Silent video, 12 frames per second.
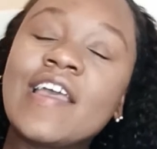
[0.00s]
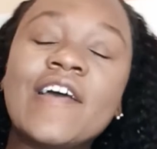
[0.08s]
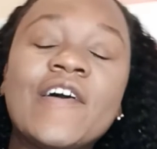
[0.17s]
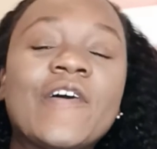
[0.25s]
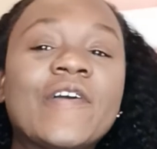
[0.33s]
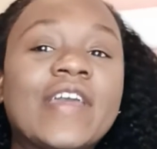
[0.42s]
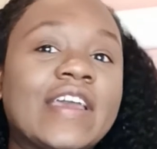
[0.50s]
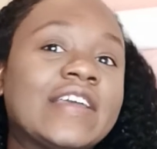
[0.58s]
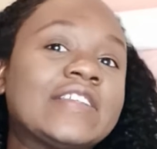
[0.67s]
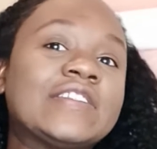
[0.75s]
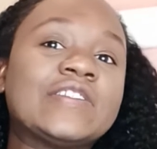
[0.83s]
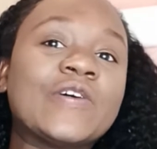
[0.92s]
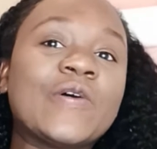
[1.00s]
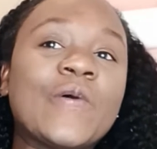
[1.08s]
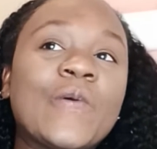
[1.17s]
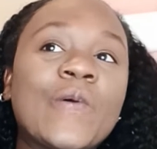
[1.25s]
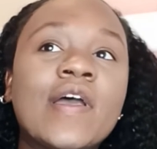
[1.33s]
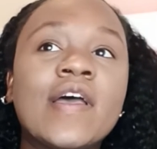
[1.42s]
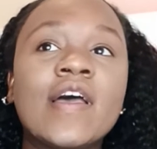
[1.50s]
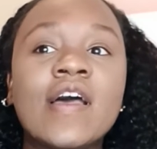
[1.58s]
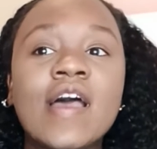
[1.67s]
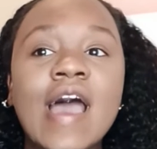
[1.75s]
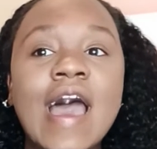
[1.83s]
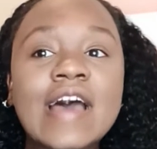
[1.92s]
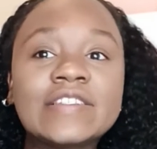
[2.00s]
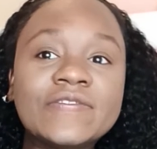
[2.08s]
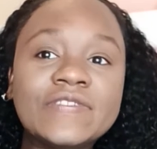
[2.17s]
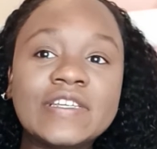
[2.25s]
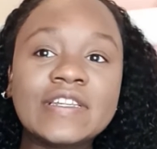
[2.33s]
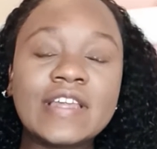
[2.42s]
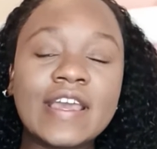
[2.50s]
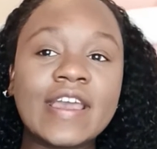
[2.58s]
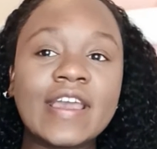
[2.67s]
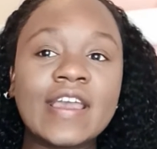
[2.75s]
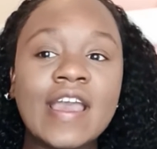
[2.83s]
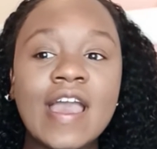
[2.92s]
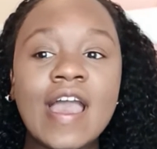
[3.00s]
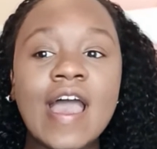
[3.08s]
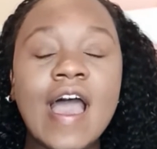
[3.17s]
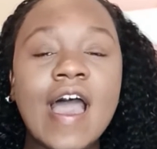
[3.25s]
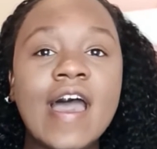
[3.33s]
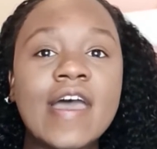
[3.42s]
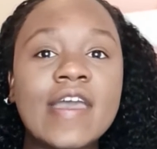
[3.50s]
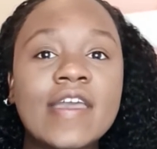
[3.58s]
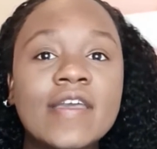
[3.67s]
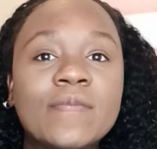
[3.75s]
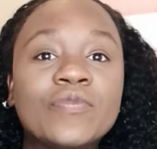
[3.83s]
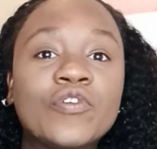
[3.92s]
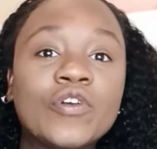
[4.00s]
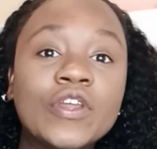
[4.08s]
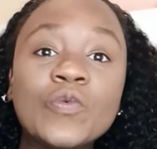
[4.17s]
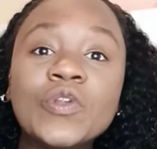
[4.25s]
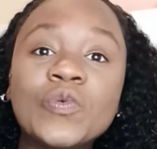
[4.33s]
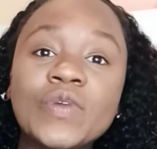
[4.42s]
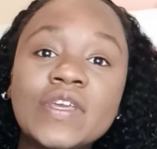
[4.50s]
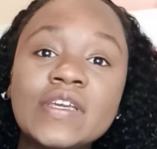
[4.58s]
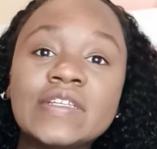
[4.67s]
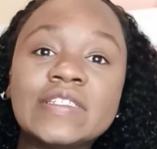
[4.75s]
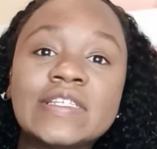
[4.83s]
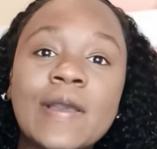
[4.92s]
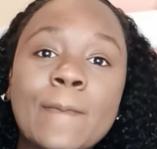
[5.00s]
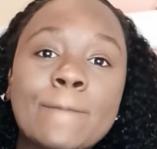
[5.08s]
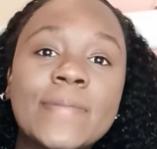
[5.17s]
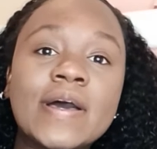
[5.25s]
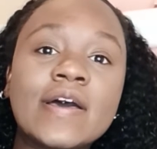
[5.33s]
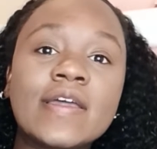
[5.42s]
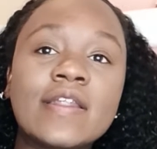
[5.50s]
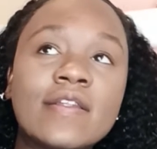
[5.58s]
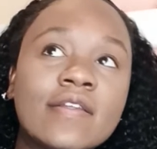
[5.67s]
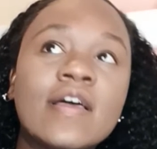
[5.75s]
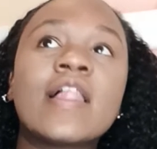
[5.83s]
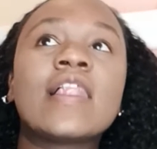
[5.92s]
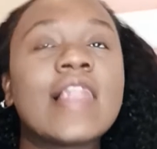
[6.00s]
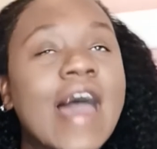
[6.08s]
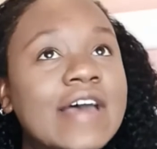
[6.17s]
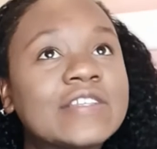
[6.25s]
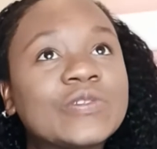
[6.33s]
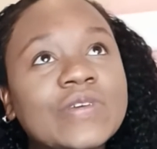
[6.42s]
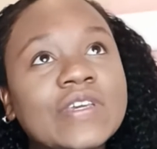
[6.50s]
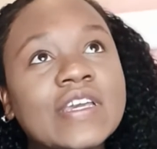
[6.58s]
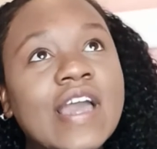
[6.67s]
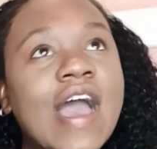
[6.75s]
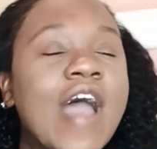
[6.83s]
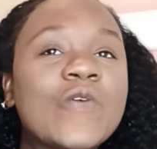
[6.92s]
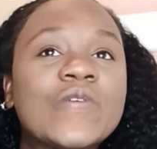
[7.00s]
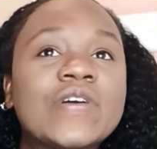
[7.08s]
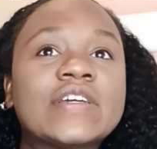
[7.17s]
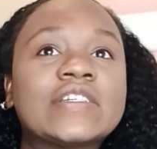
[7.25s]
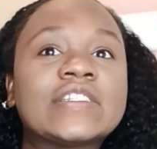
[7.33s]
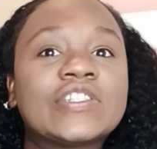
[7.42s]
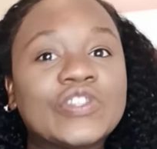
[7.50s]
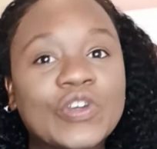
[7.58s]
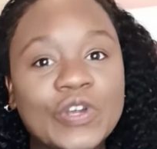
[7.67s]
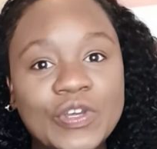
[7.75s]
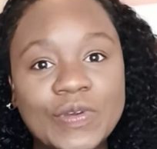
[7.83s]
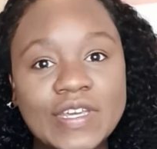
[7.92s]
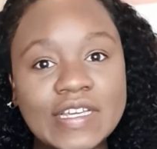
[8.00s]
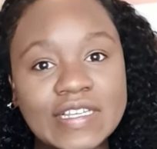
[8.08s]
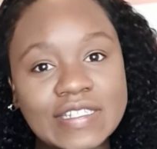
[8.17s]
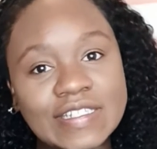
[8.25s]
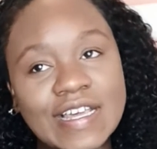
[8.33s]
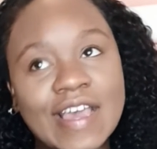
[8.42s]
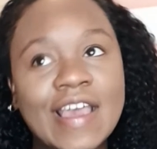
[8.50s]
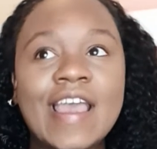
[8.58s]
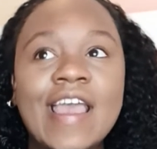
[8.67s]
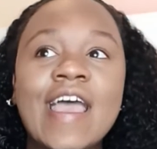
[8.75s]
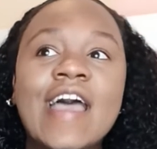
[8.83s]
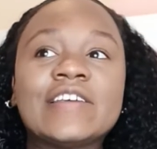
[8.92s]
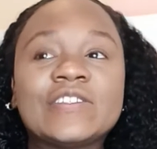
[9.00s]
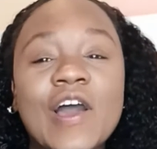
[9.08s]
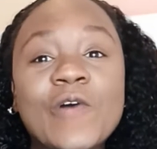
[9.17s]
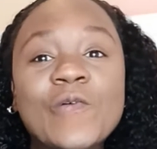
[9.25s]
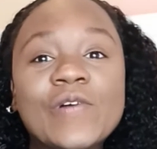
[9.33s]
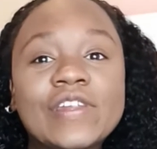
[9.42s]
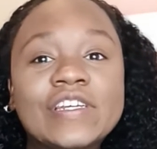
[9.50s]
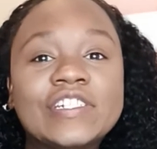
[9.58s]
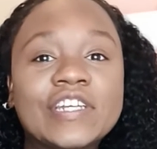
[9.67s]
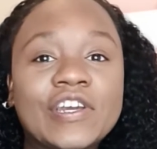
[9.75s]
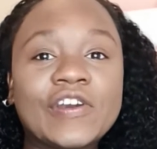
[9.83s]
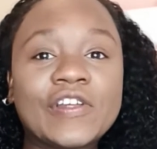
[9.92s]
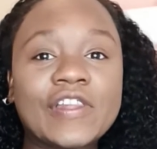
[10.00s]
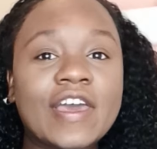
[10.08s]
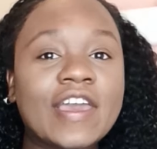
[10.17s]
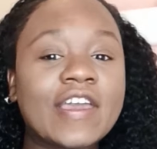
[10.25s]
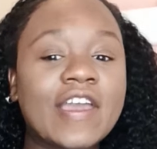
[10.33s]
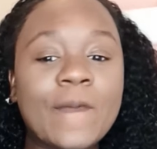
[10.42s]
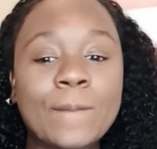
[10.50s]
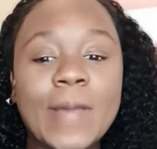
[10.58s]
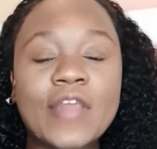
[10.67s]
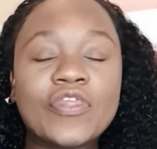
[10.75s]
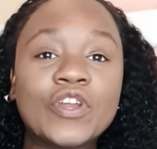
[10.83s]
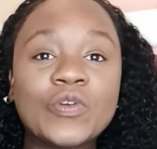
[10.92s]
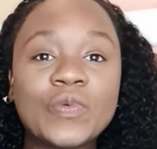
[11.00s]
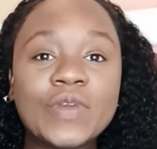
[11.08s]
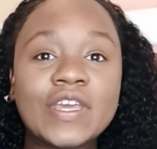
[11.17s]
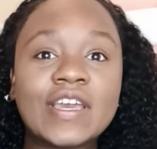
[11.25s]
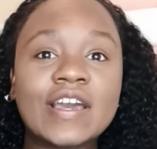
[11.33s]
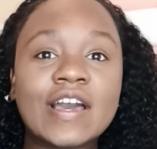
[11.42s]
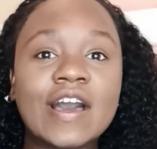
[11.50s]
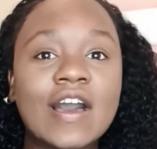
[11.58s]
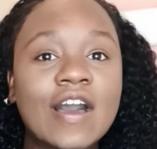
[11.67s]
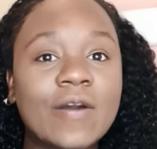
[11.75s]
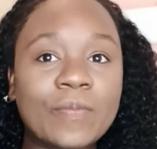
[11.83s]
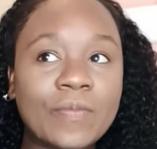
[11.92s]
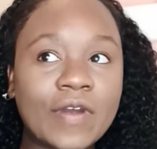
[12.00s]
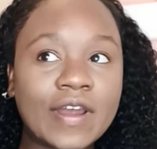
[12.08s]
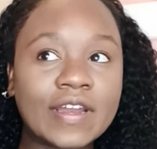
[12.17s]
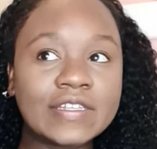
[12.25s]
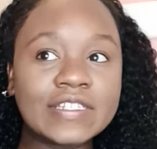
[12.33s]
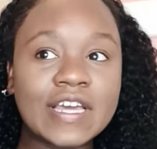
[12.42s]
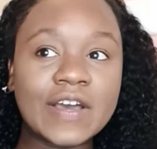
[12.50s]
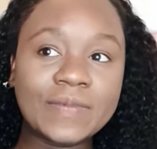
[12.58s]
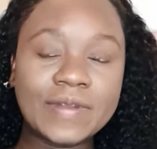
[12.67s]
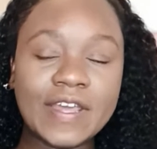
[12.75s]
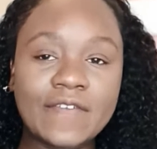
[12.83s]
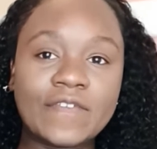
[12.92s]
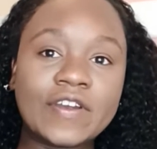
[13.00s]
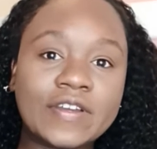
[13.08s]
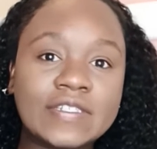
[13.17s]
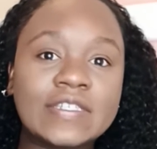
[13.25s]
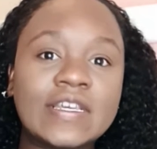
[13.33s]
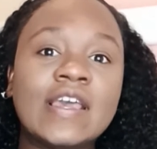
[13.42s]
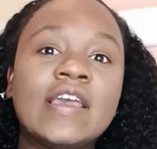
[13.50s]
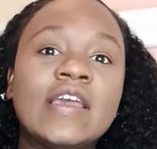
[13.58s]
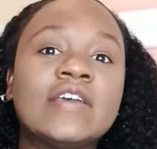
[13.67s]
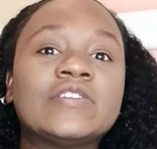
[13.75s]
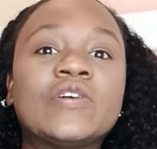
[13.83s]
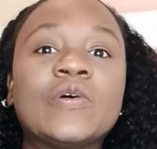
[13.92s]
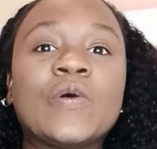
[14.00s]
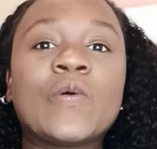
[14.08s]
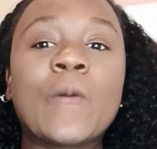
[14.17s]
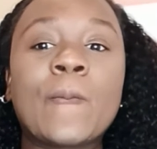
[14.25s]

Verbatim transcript: okay so as of today I am 31 weeks but last week I was 30 weeks so I want to share like my 30 week pregnancy update first so